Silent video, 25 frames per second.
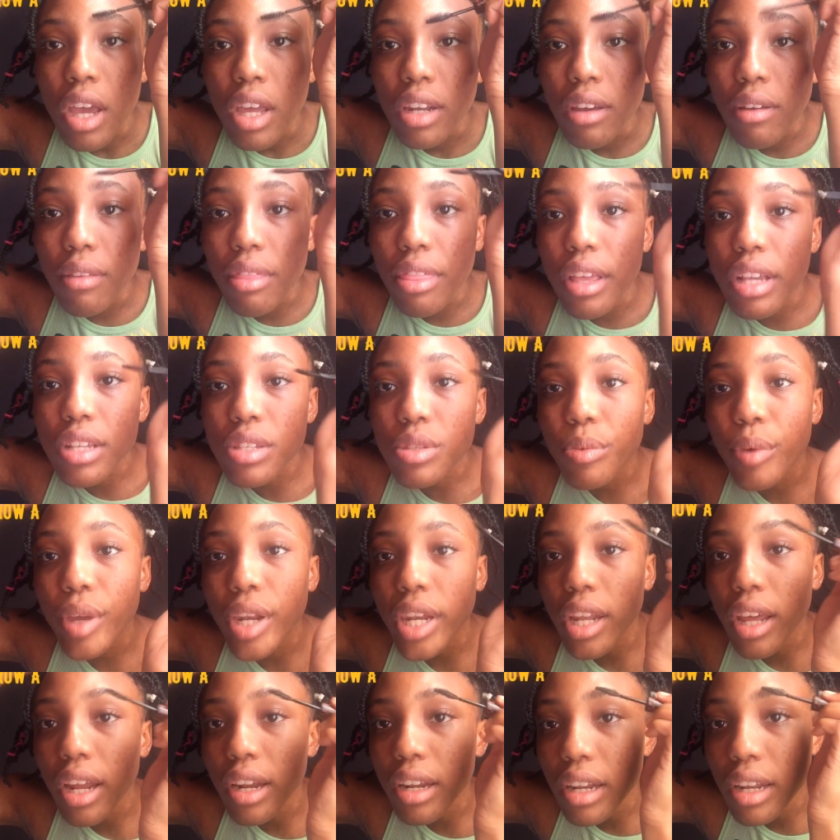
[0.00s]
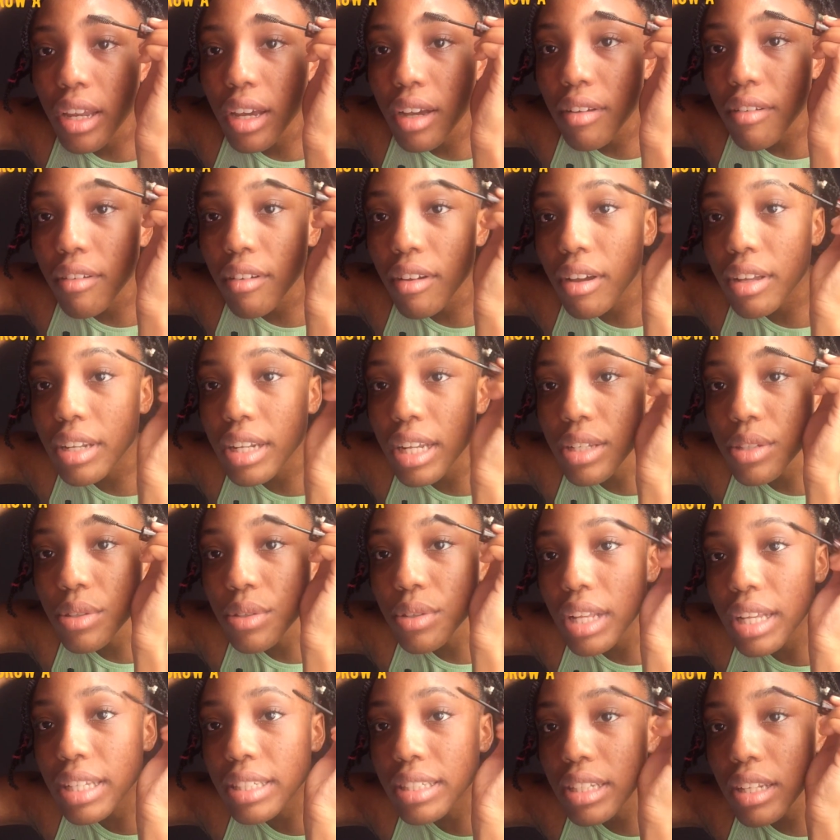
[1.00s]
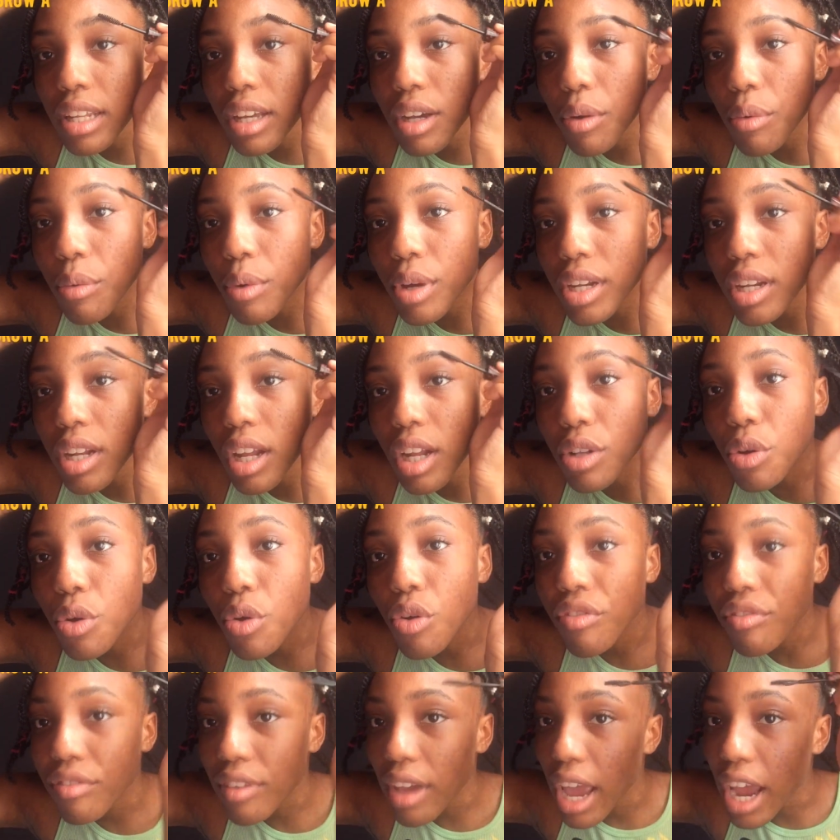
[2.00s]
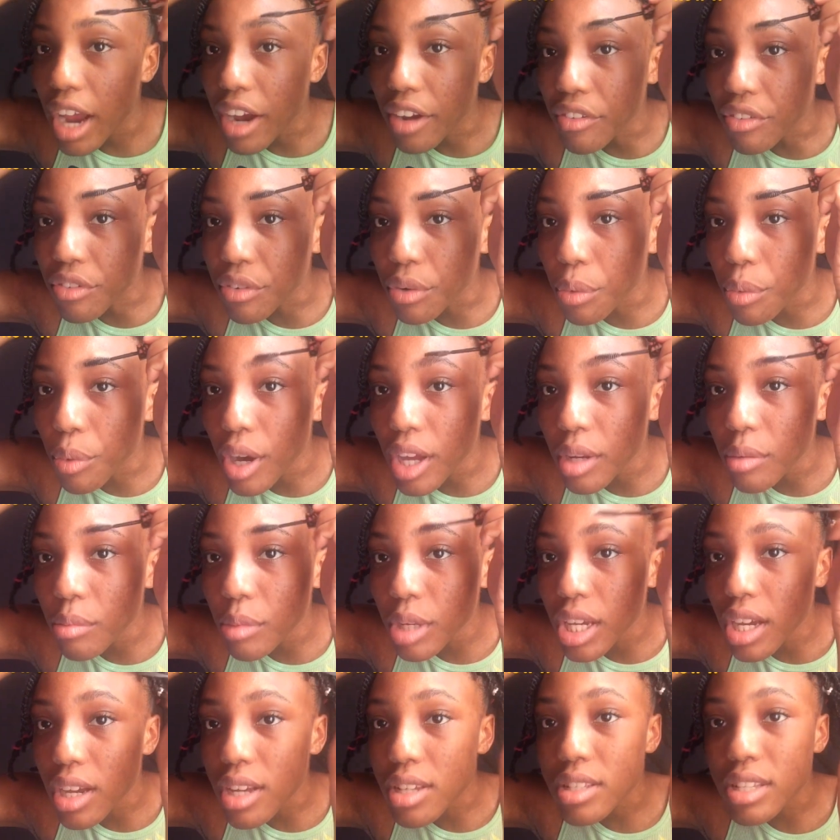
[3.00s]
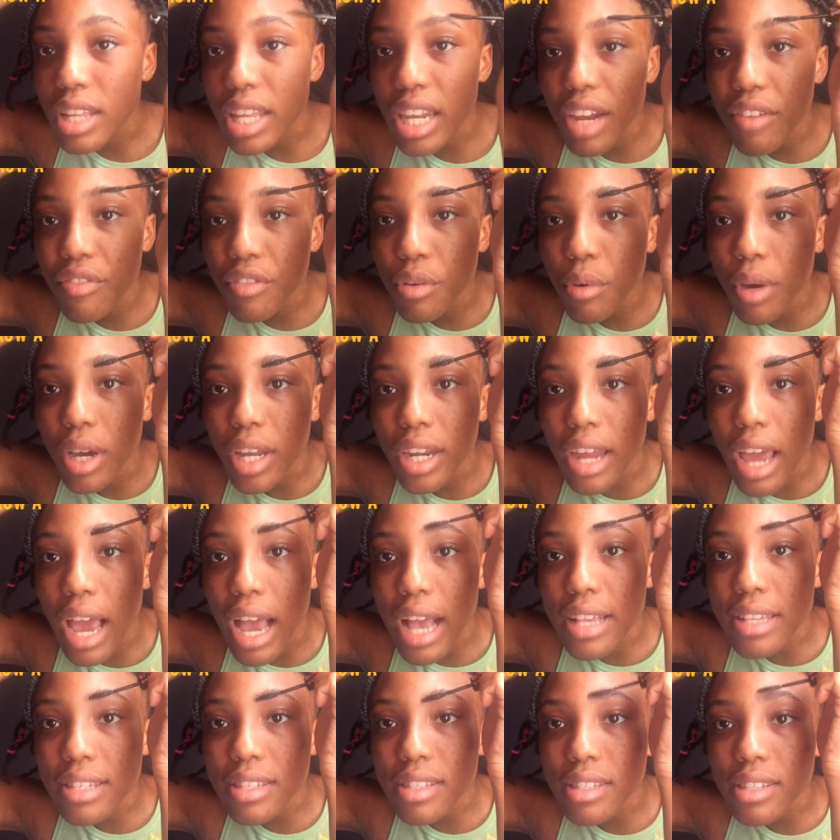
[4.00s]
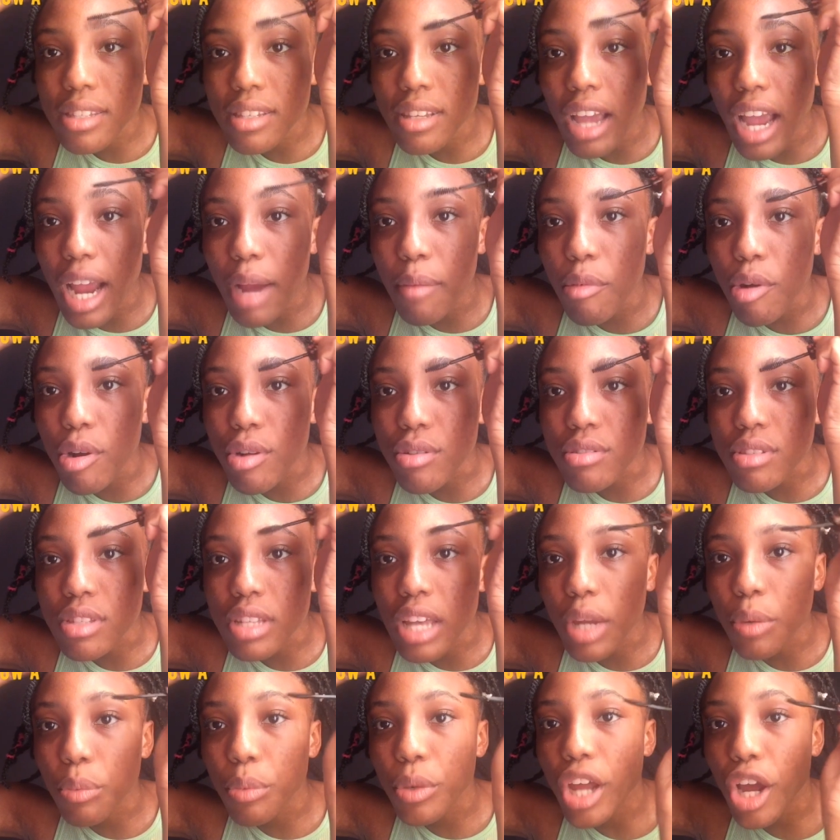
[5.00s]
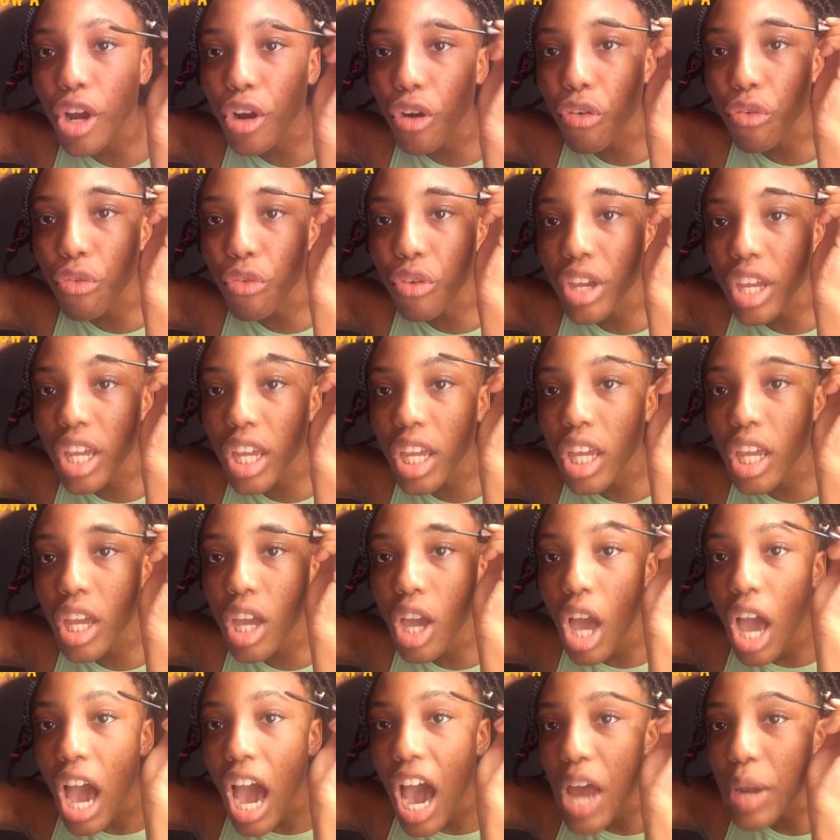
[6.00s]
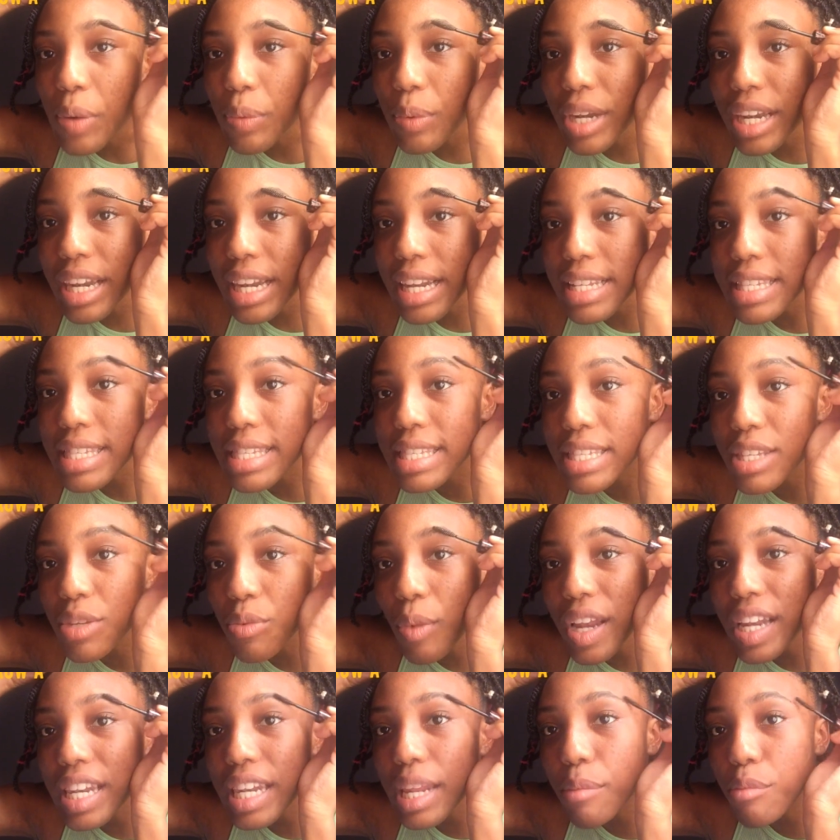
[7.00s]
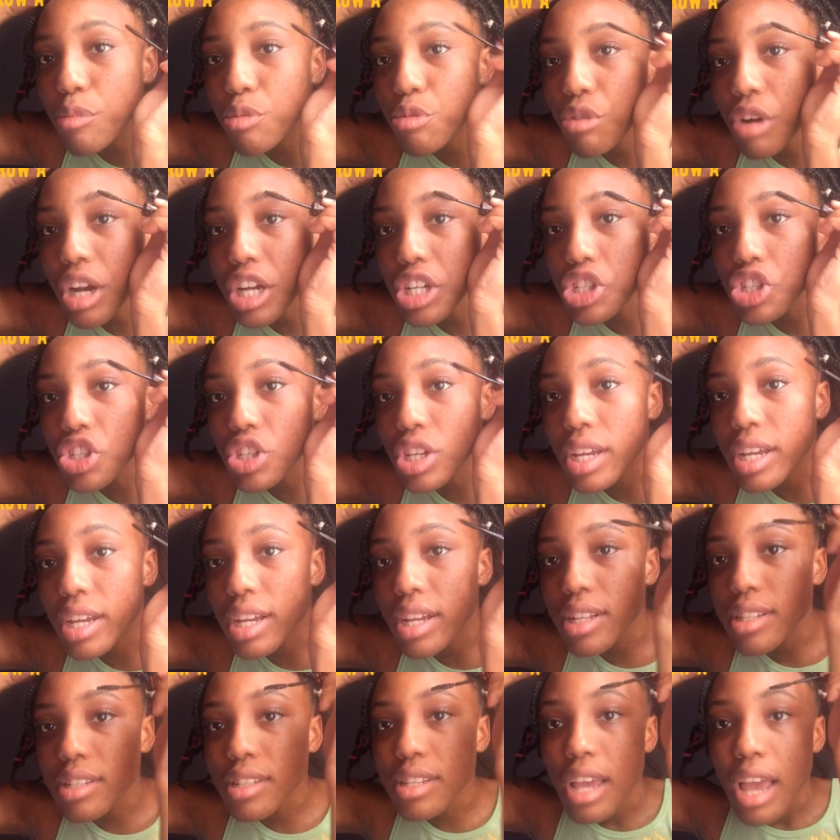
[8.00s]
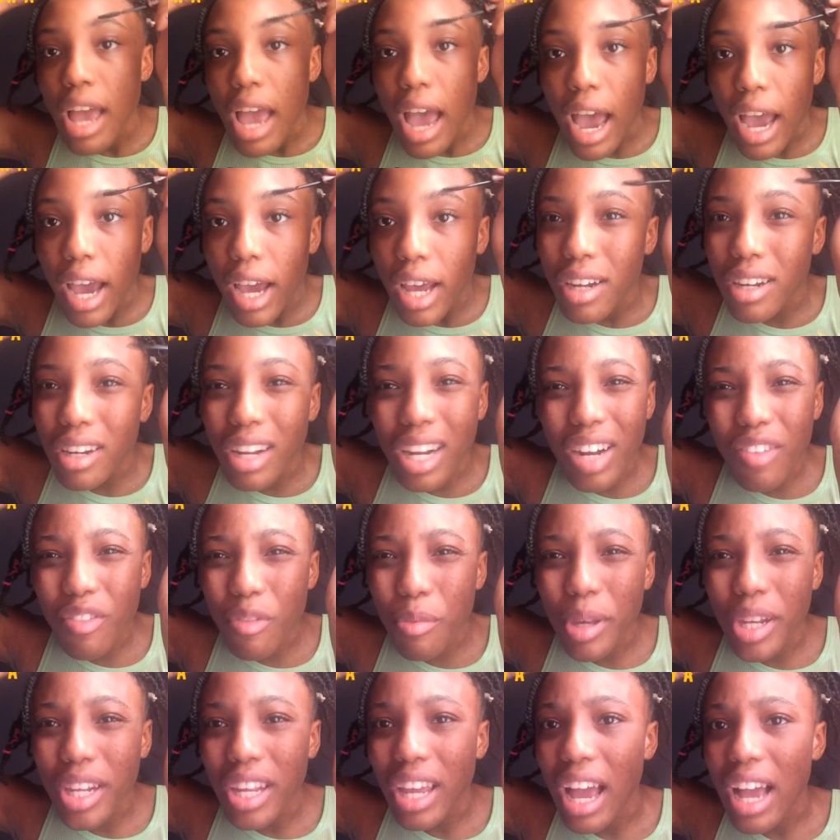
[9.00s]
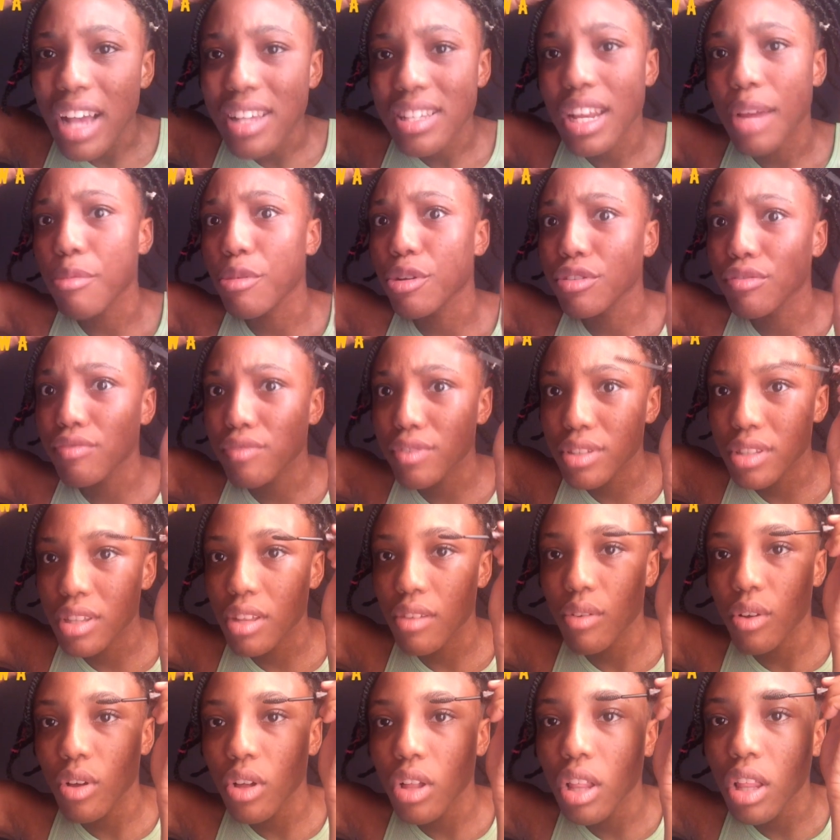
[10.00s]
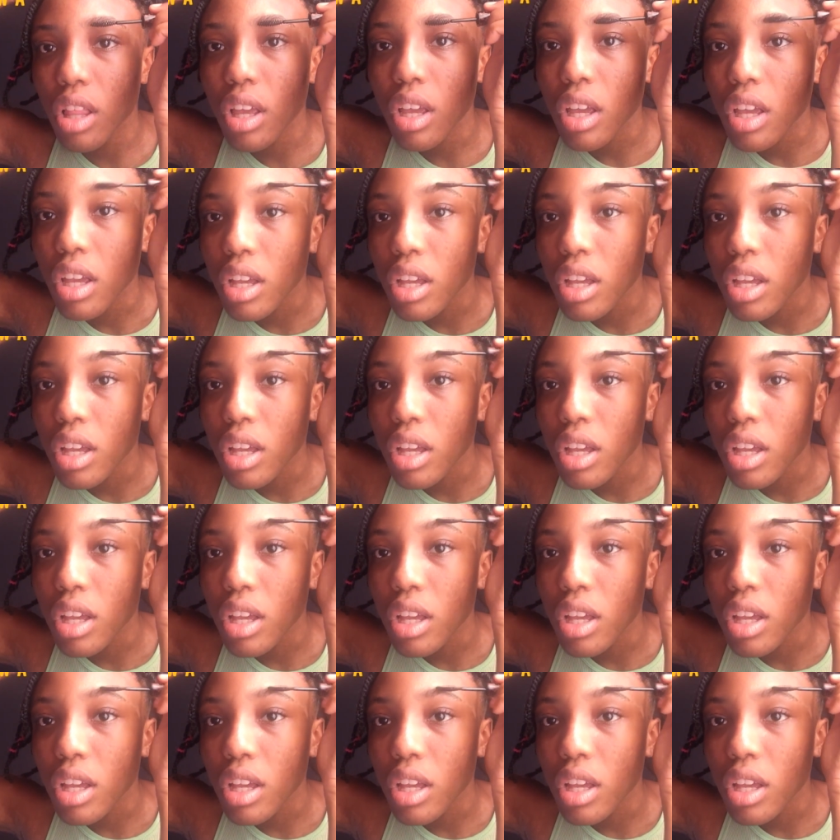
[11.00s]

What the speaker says: Now this look would not go for everyone because not everyone has eyebrows that would agree and would listen when they brush it, and not everybody has eyebrows first of all.